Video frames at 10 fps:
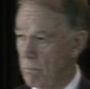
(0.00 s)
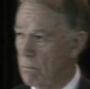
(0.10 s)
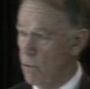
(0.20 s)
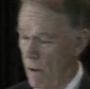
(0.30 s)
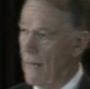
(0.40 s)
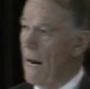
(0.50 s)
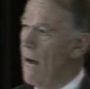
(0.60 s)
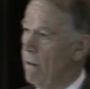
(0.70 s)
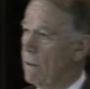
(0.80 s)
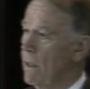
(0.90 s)
try it
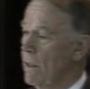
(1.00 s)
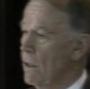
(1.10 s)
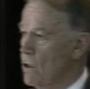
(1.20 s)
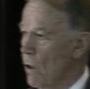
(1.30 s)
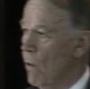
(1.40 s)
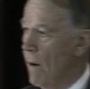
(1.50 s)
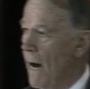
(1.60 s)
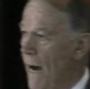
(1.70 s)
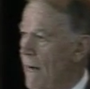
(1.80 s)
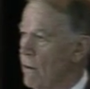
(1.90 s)
out. So
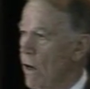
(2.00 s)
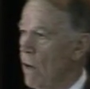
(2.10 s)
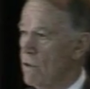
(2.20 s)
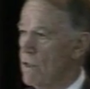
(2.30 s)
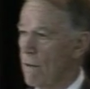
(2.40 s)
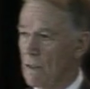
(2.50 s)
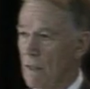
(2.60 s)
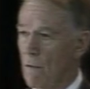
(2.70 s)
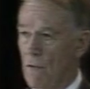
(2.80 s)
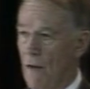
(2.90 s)
I, along with several
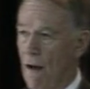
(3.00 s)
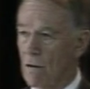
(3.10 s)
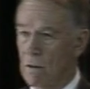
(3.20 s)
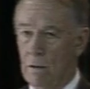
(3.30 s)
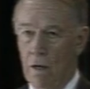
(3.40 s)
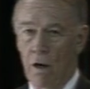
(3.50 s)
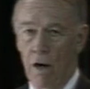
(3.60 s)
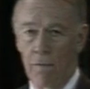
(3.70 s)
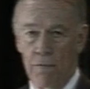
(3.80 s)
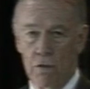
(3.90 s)
other 1,000
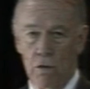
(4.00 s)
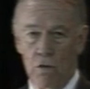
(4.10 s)
officers,